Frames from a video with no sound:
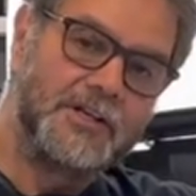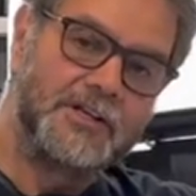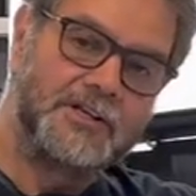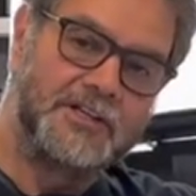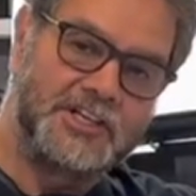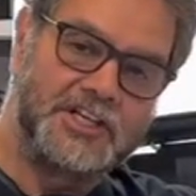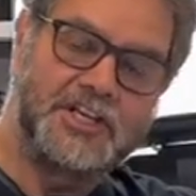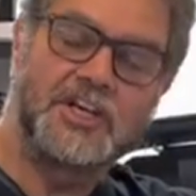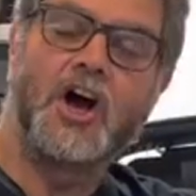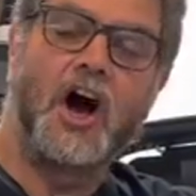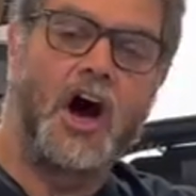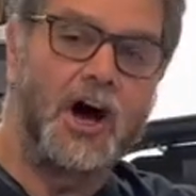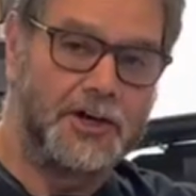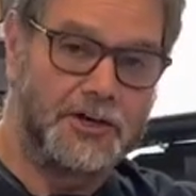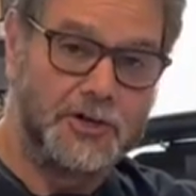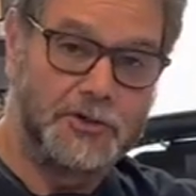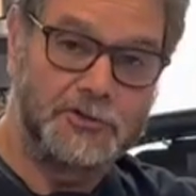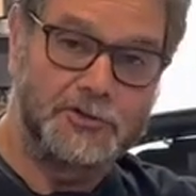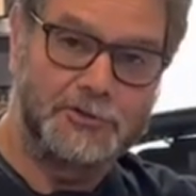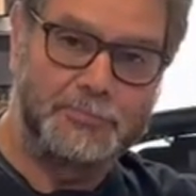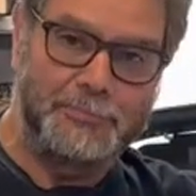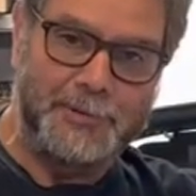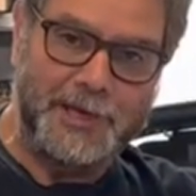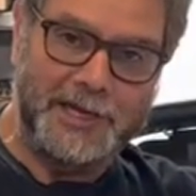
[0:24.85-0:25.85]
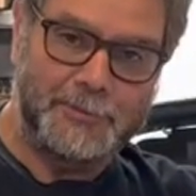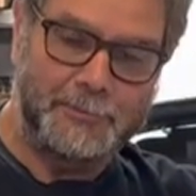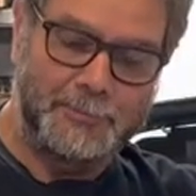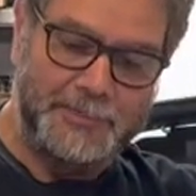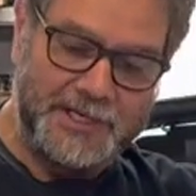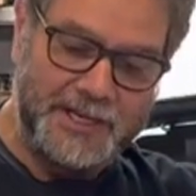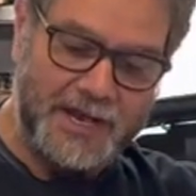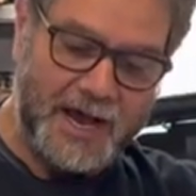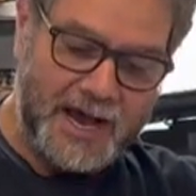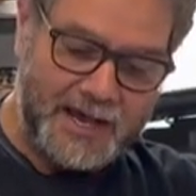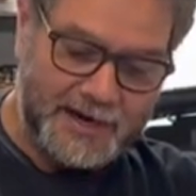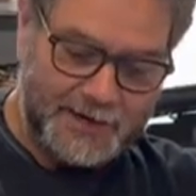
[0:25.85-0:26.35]
Econo Spec
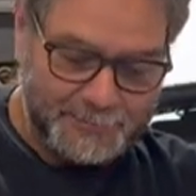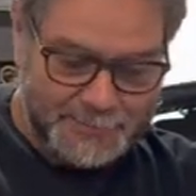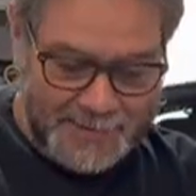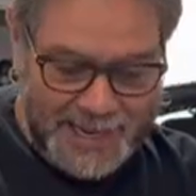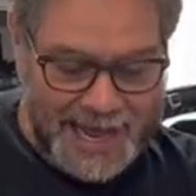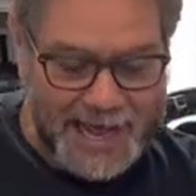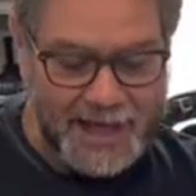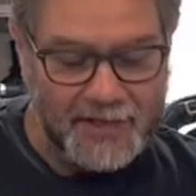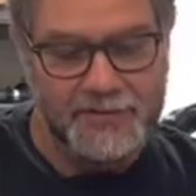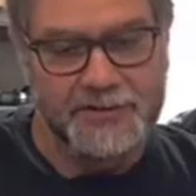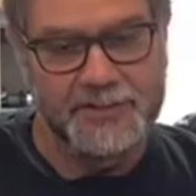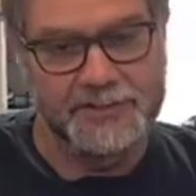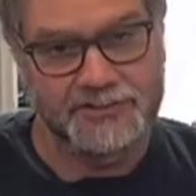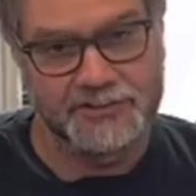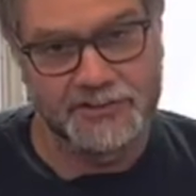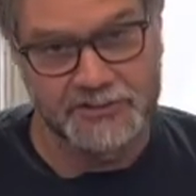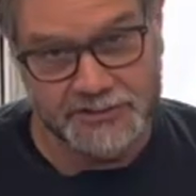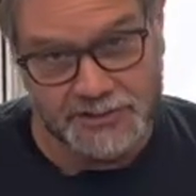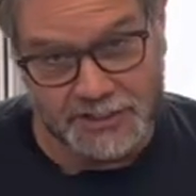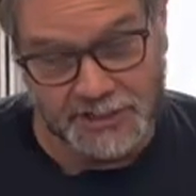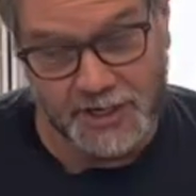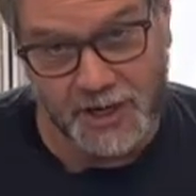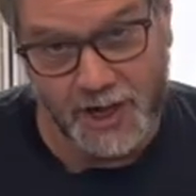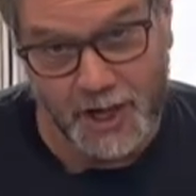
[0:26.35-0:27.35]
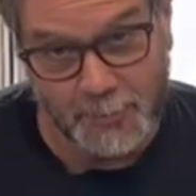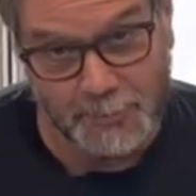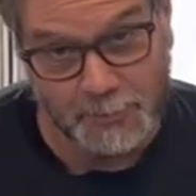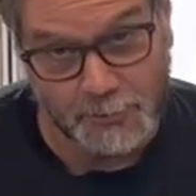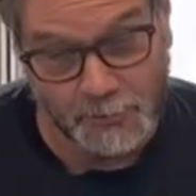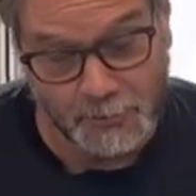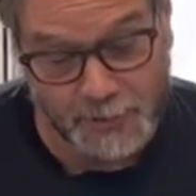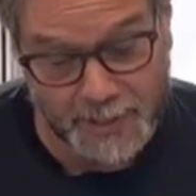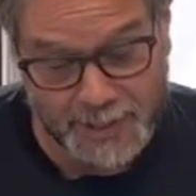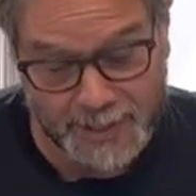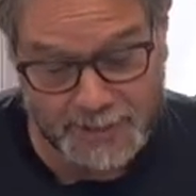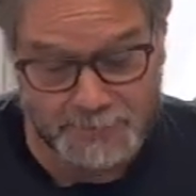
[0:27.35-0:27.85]
Miata. Now this is an
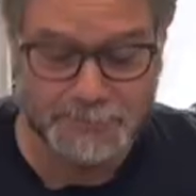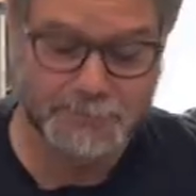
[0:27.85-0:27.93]
upgrade.